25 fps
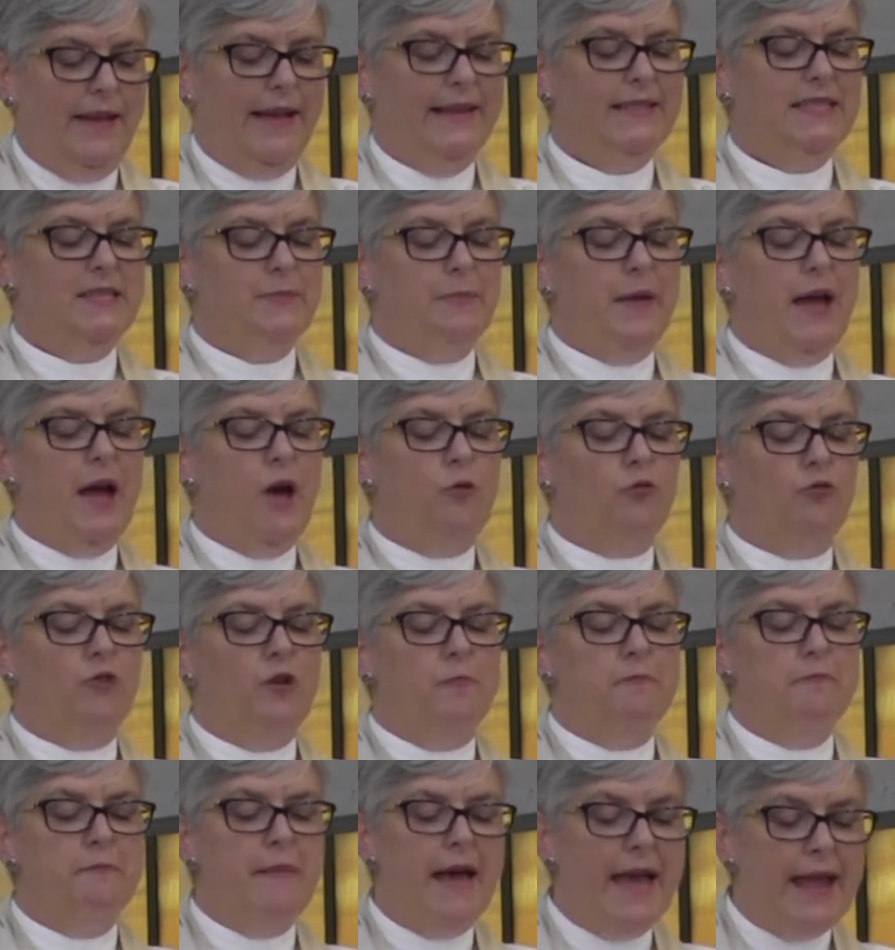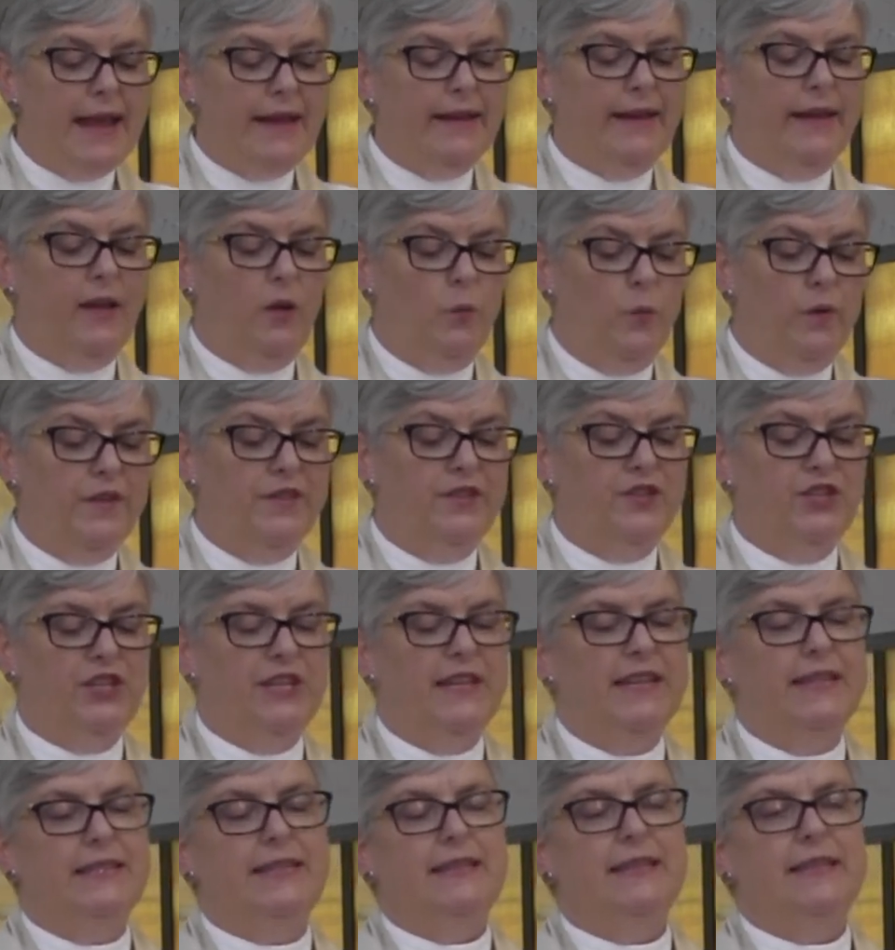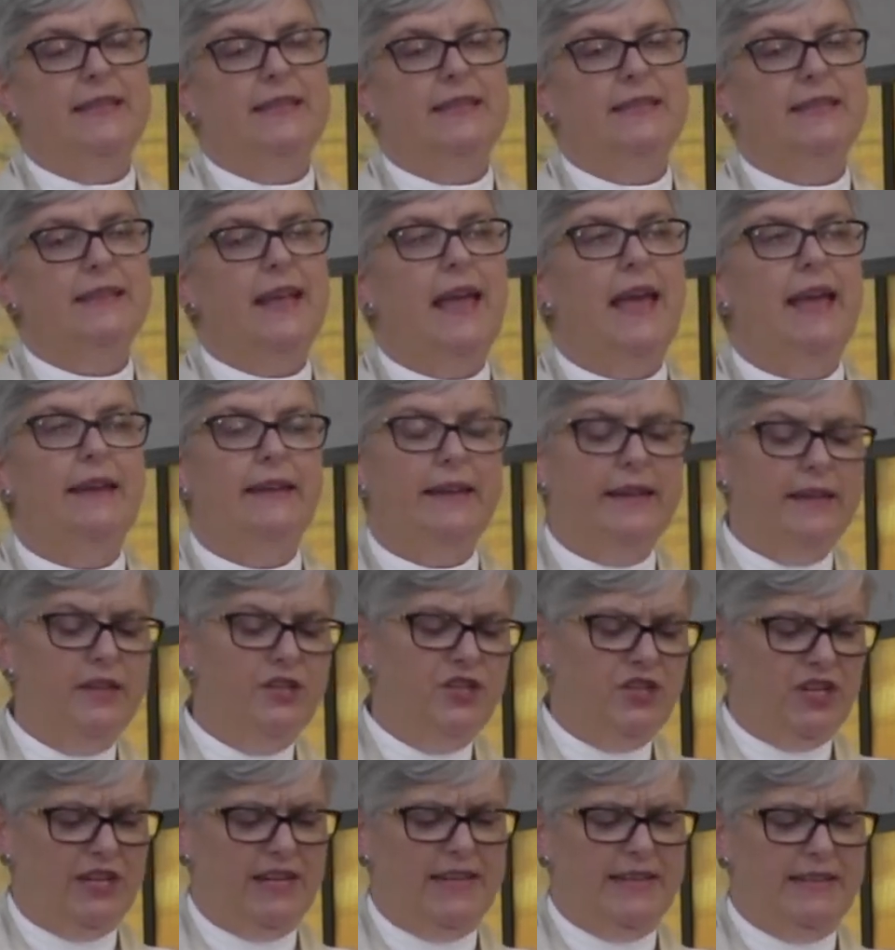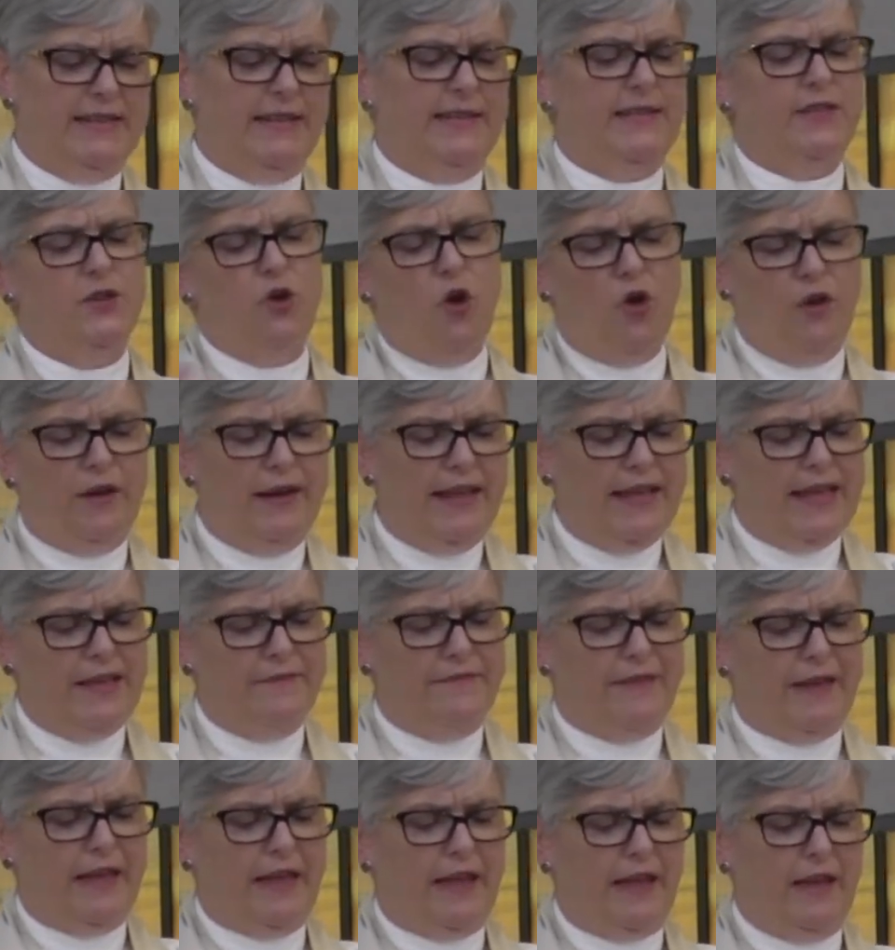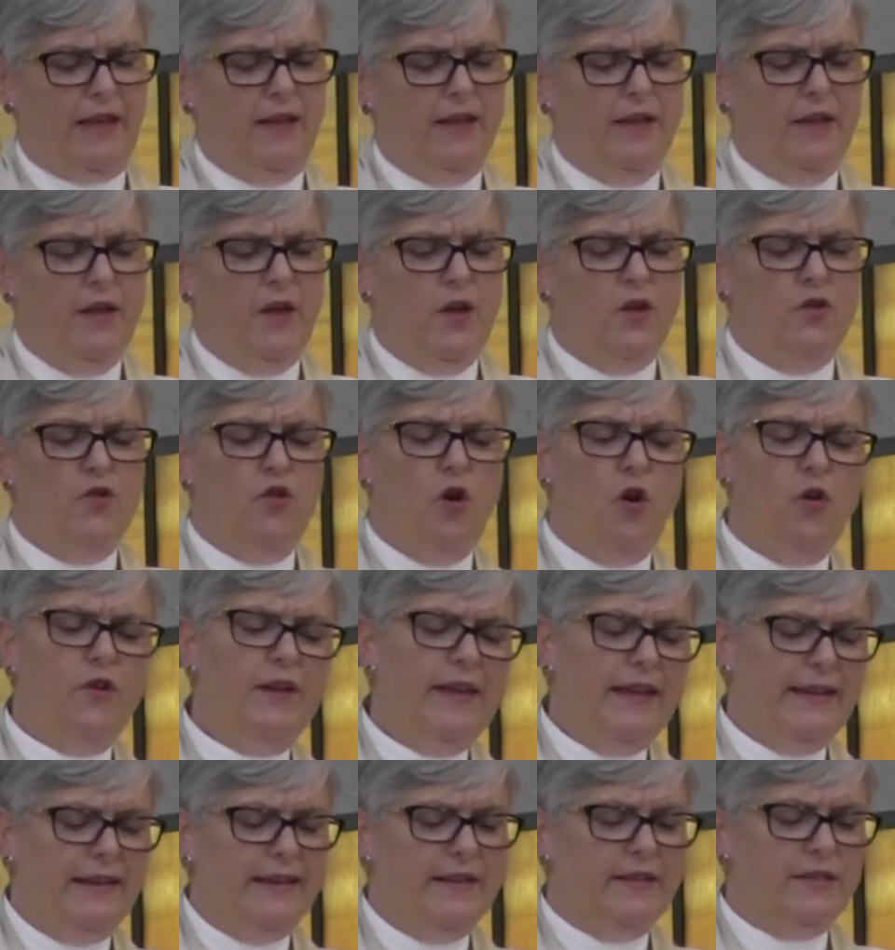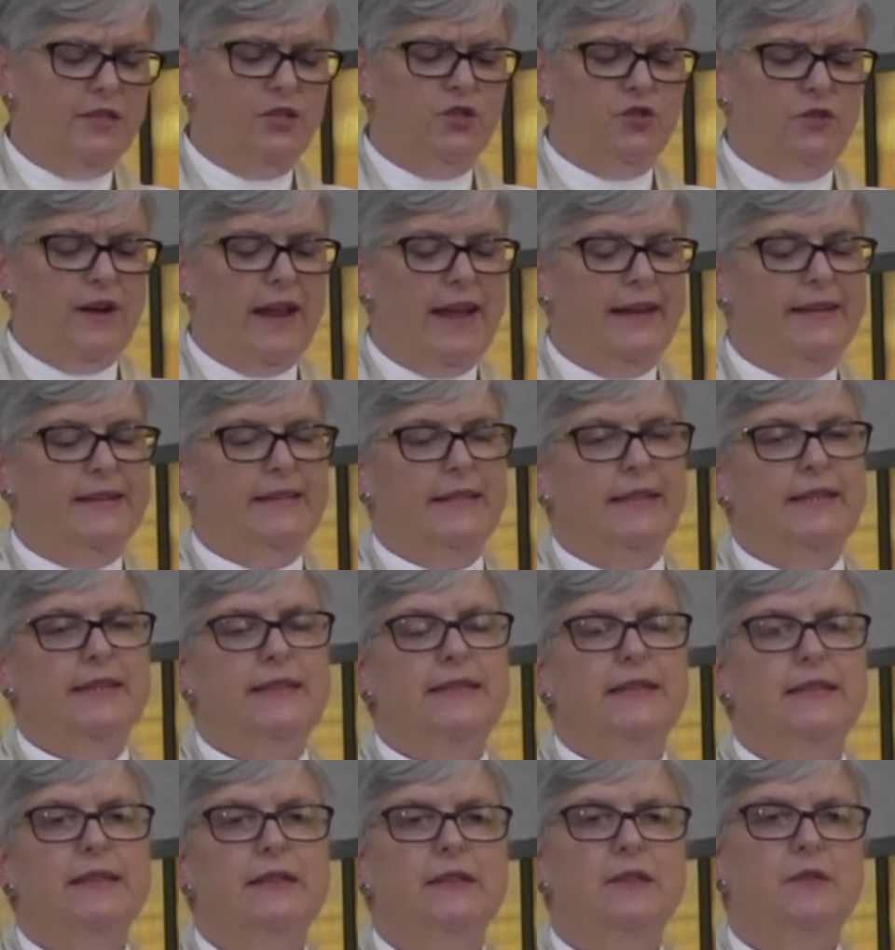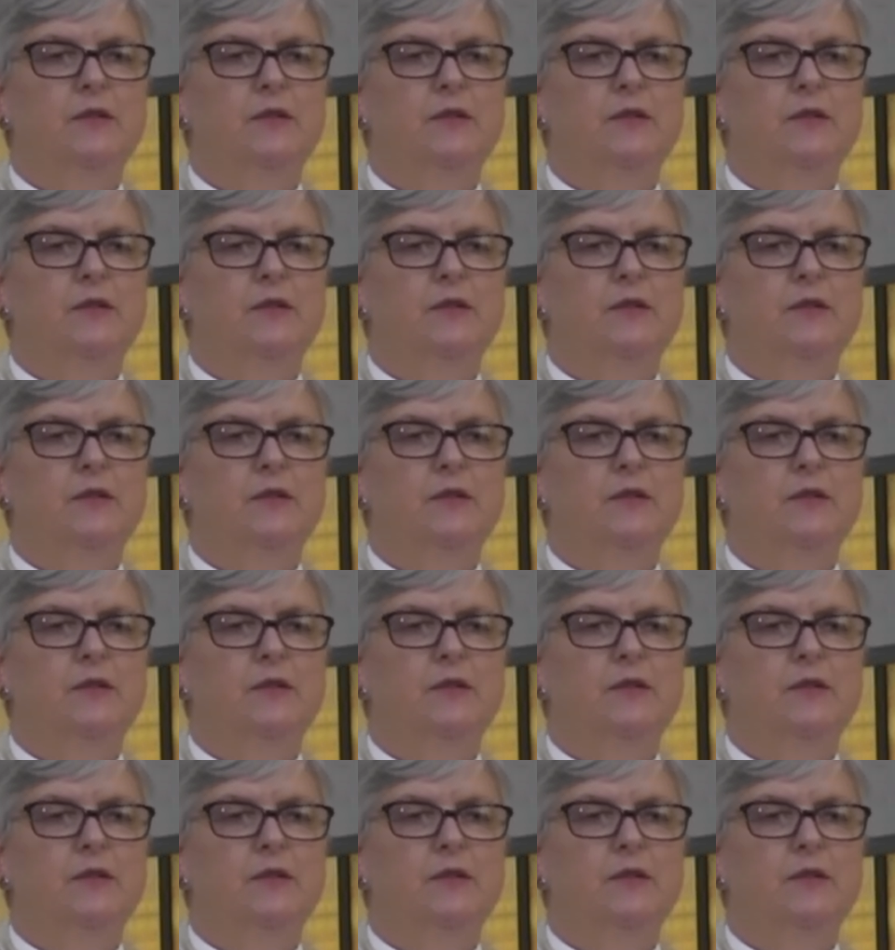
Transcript: It's about remaining with Jesus and in Jesus, not leaving, not getting distracted,